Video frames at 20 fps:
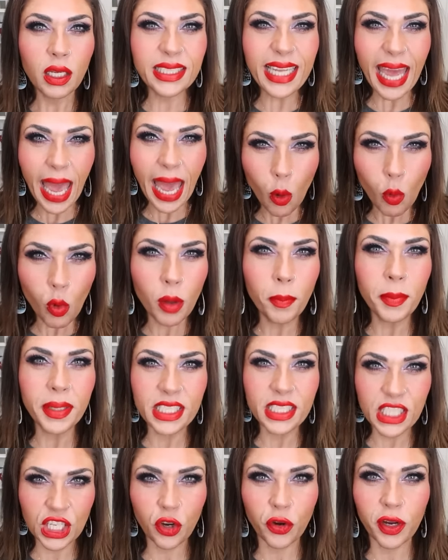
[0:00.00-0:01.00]
towel
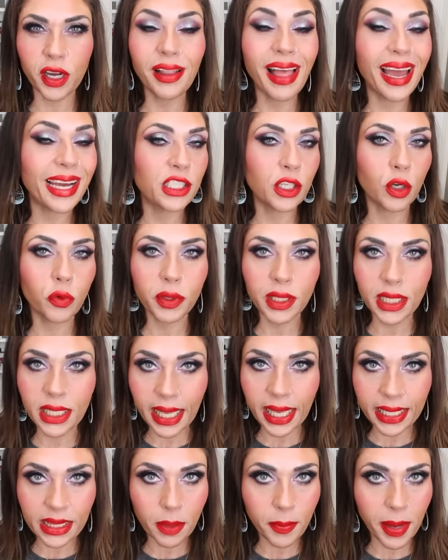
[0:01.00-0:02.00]
material. I don't really
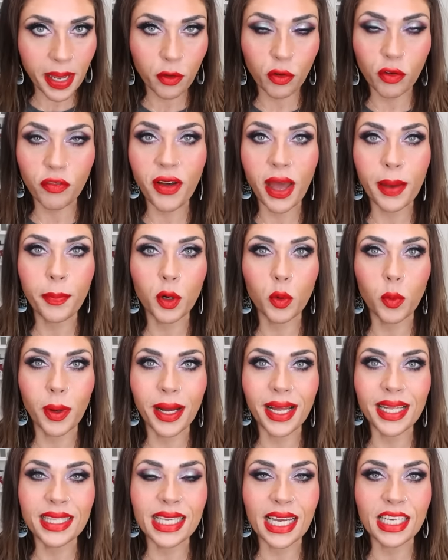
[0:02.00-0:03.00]
like the microfiber
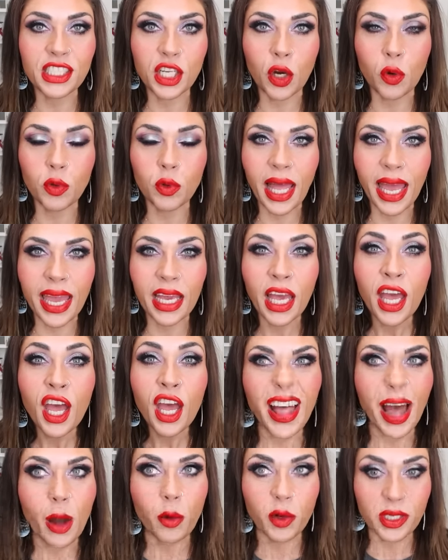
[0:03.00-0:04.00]
ones. I don't like
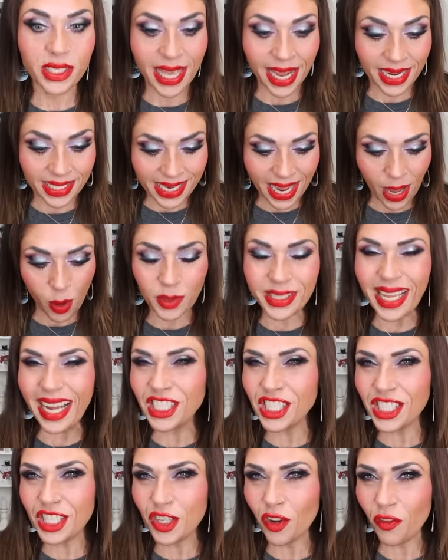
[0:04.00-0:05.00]
flour sack towels. I
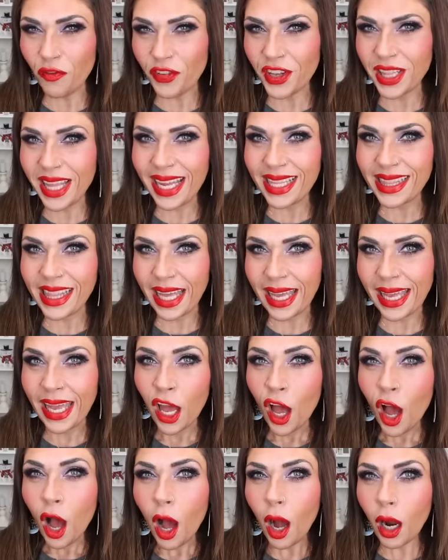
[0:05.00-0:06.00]
just don't feel like
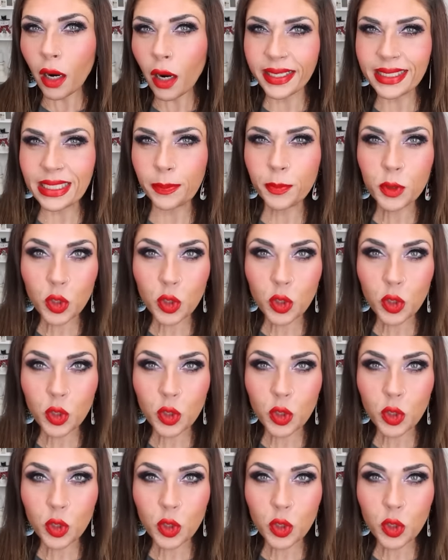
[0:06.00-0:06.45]
they are as